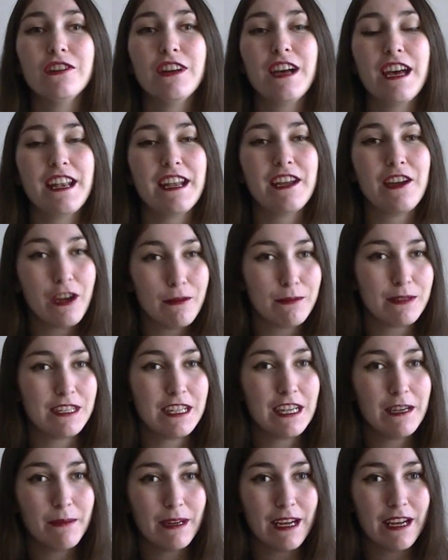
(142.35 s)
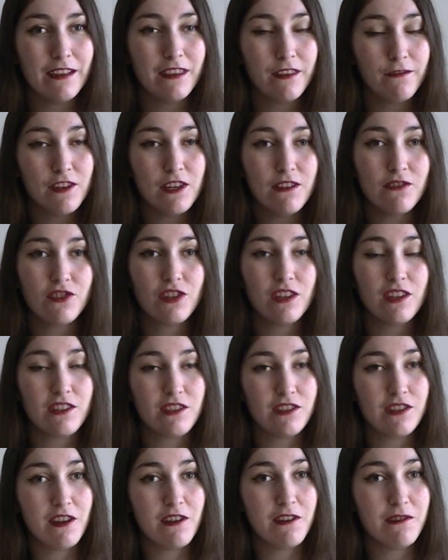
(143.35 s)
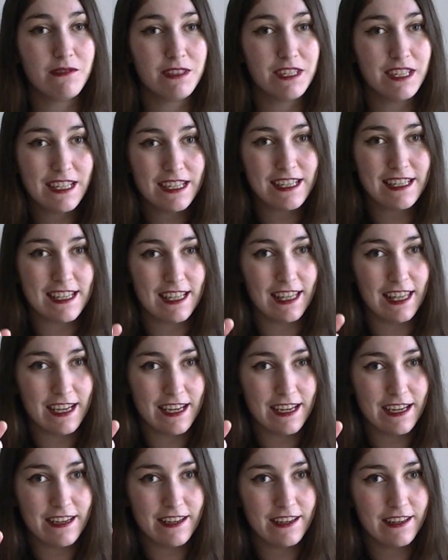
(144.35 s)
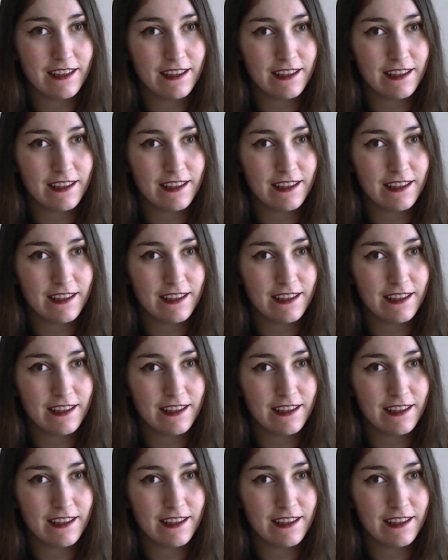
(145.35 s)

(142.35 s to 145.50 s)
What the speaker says: and I hope to see him again in the future, so seeing Delain